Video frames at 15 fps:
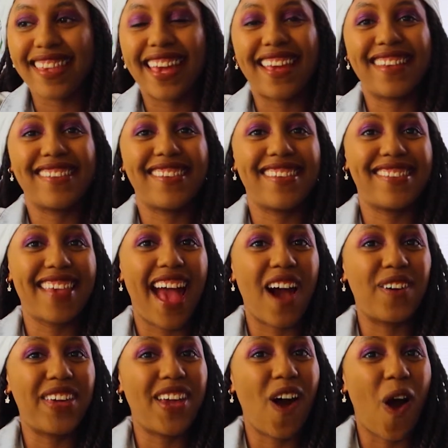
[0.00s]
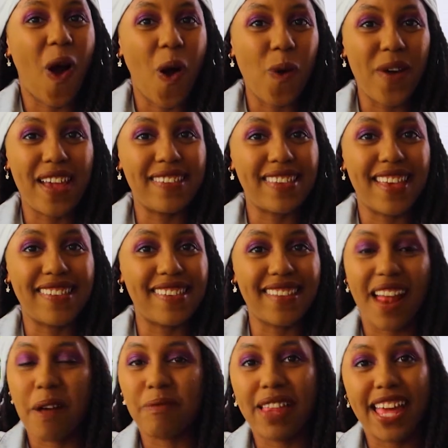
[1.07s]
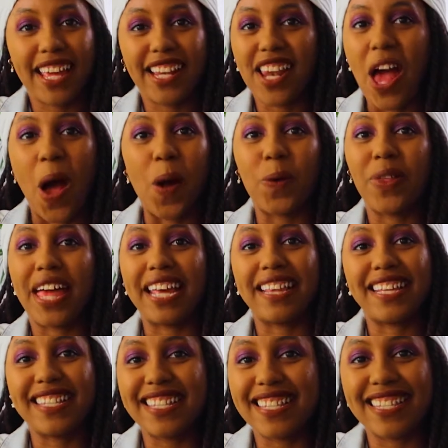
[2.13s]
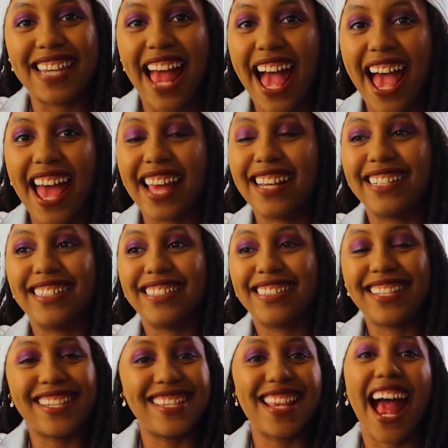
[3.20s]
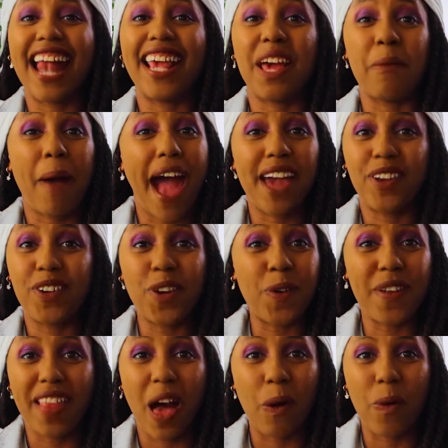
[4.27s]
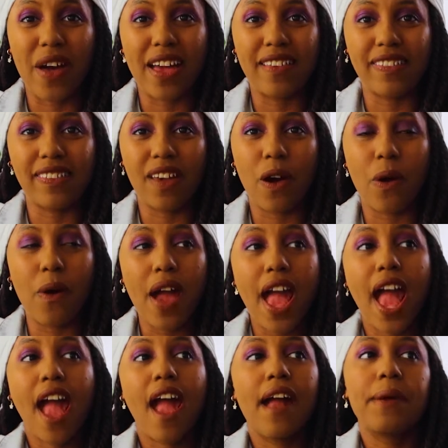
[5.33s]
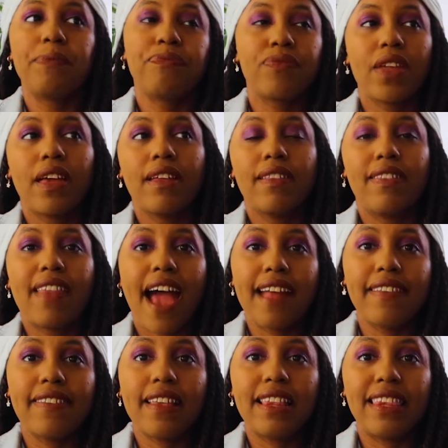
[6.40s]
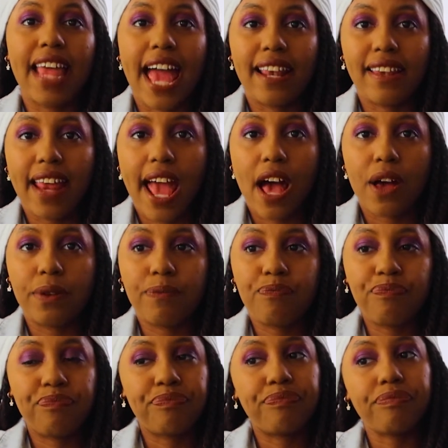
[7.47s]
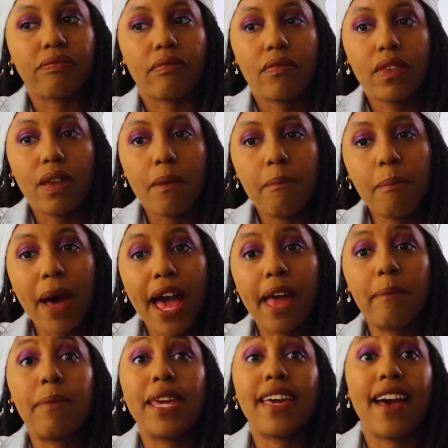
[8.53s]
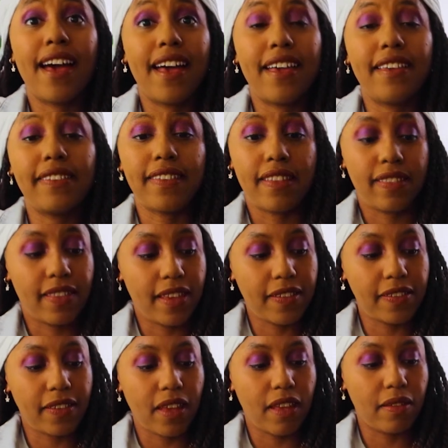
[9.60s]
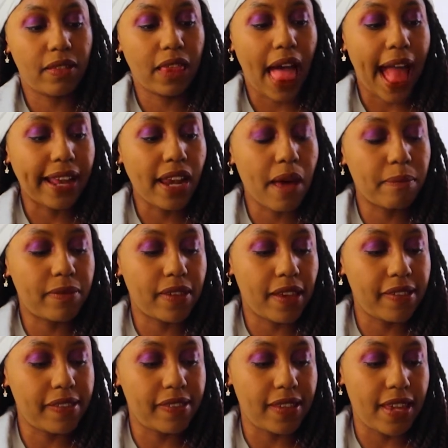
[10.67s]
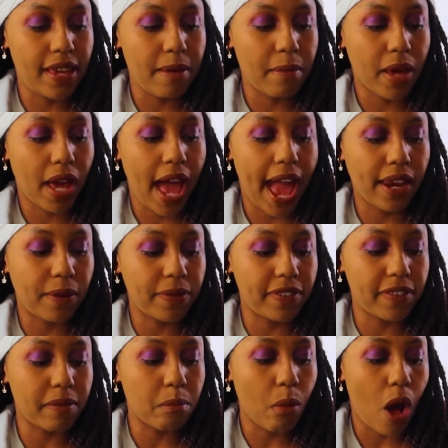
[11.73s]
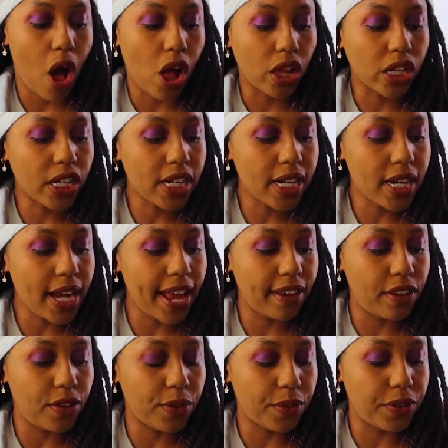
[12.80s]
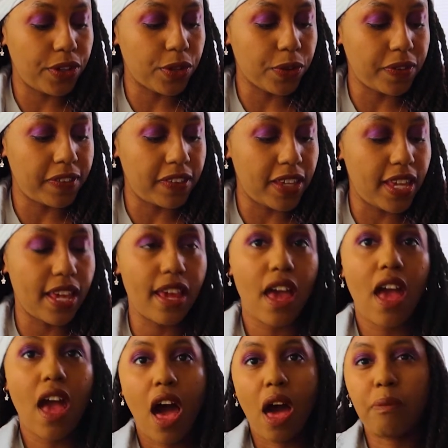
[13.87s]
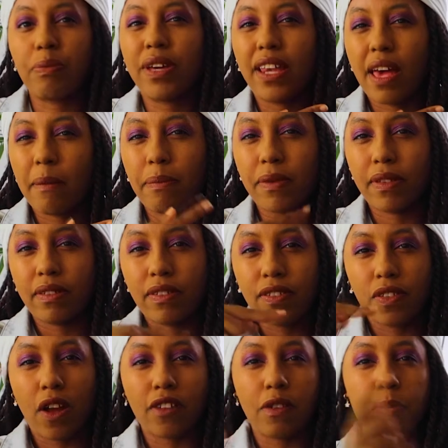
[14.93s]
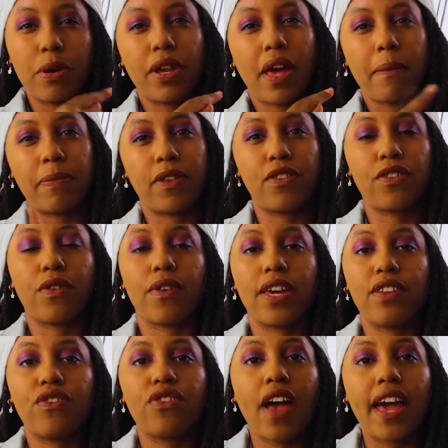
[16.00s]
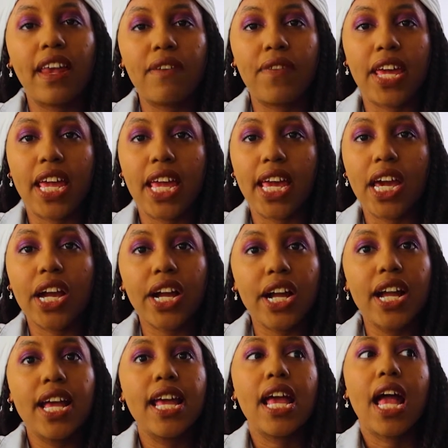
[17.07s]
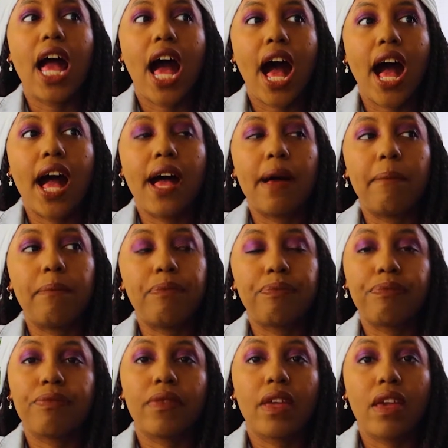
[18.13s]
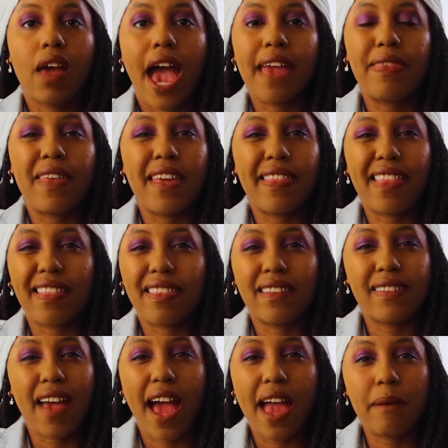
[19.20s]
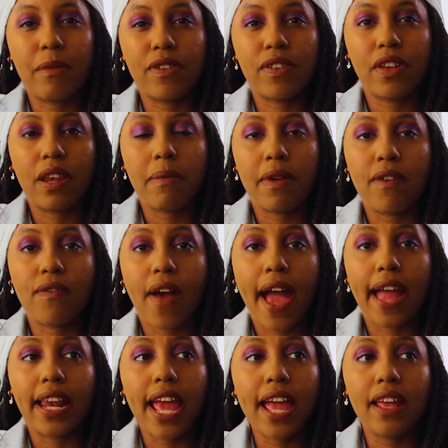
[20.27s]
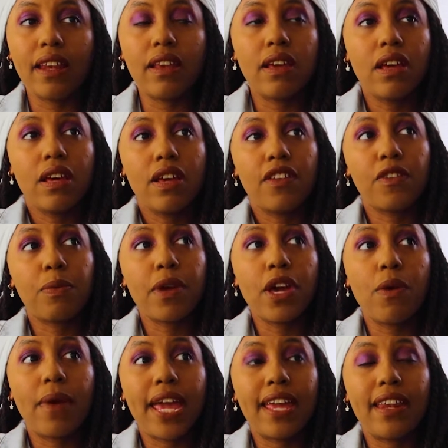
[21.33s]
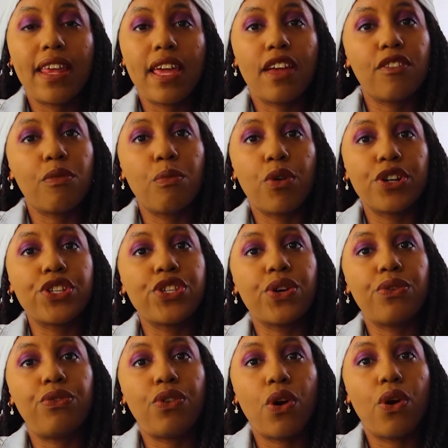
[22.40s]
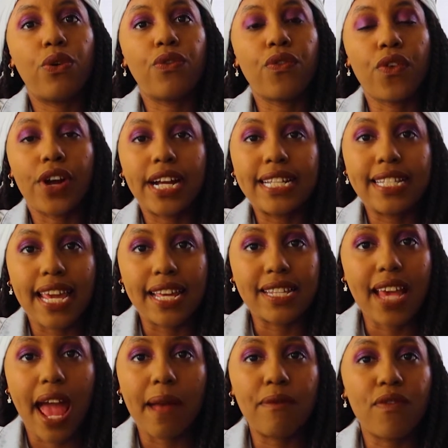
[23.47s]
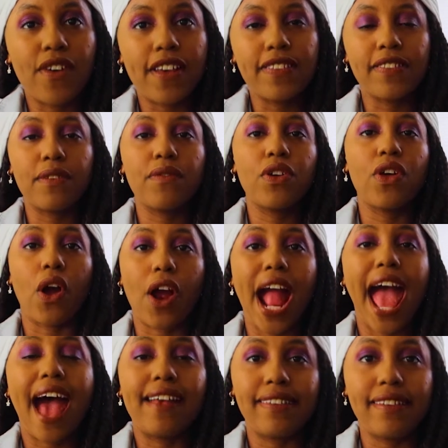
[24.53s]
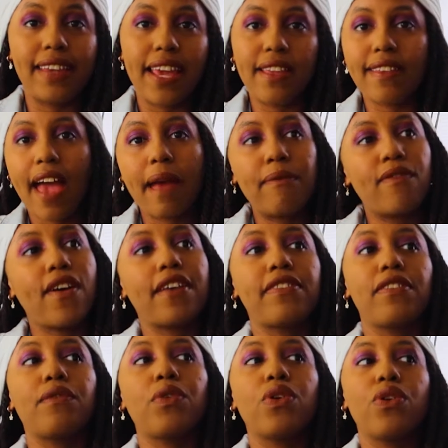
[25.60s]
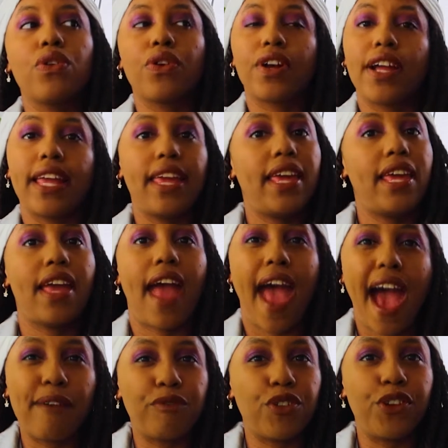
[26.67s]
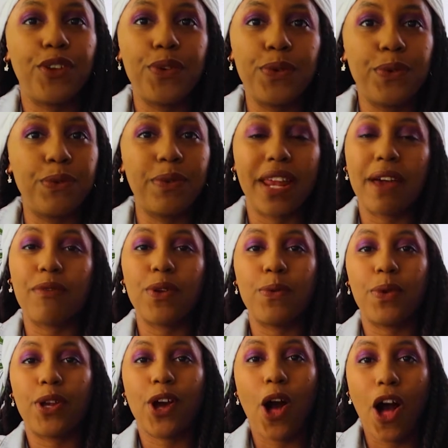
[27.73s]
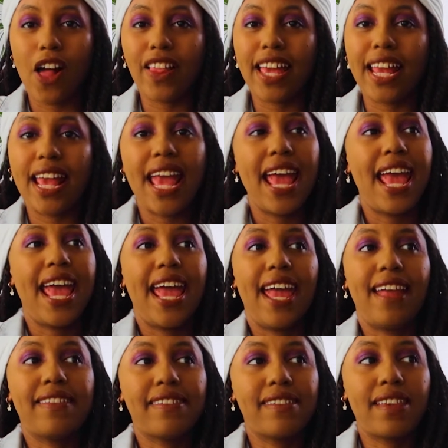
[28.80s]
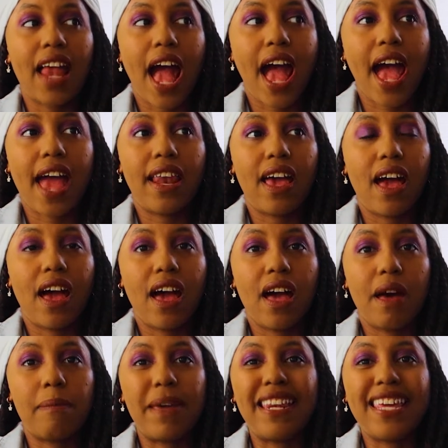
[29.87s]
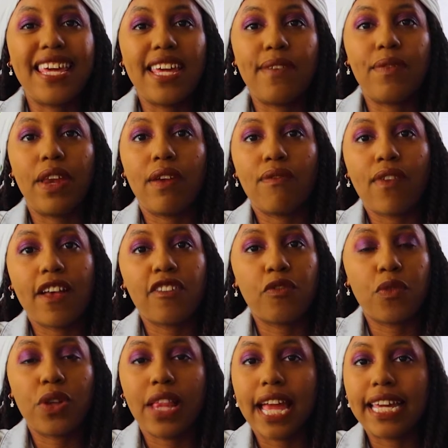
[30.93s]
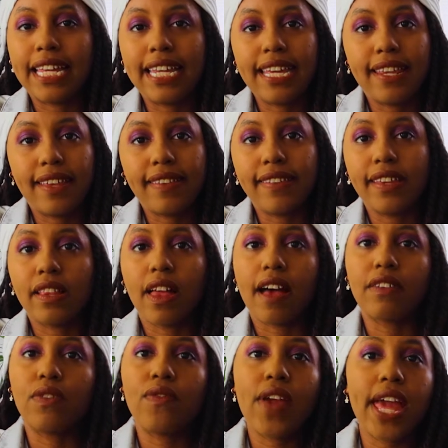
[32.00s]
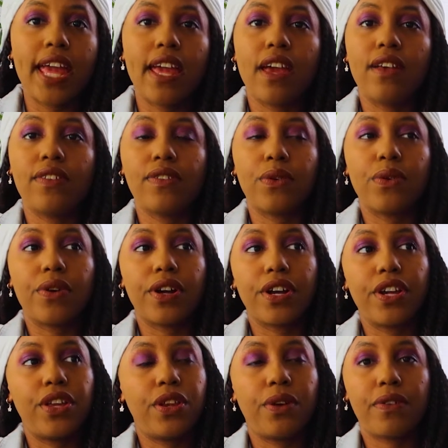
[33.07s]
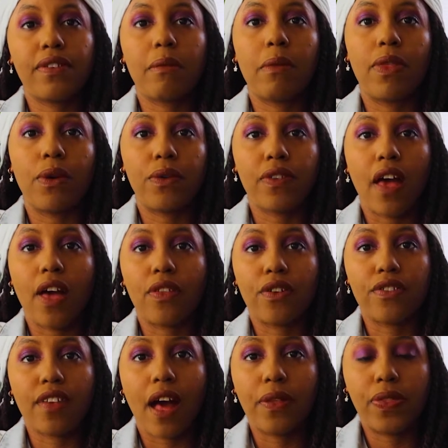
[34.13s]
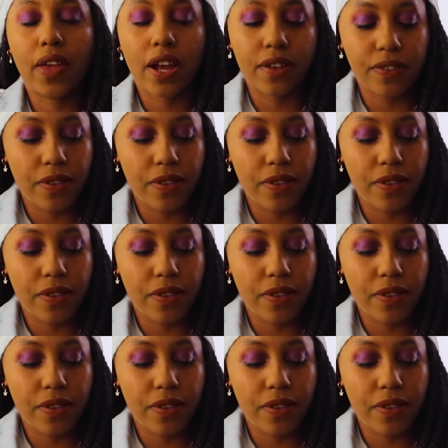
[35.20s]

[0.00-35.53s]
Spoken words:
Like, is this how he always is? And I'm like, no, like this is not him. I don't know what that was. So that's a letdown. But because this lineup does seem kind of smaller, and you'll see, I'll start to put up the screenshot of it here. I think that the time is going to be fine. And Spring Awakening is more so known for a daytime festival, or as a daytime festival, or afternoon, whatever you want to call it. It's not an evening festival like an EDC Las Vegas or, you know, some of those others out there.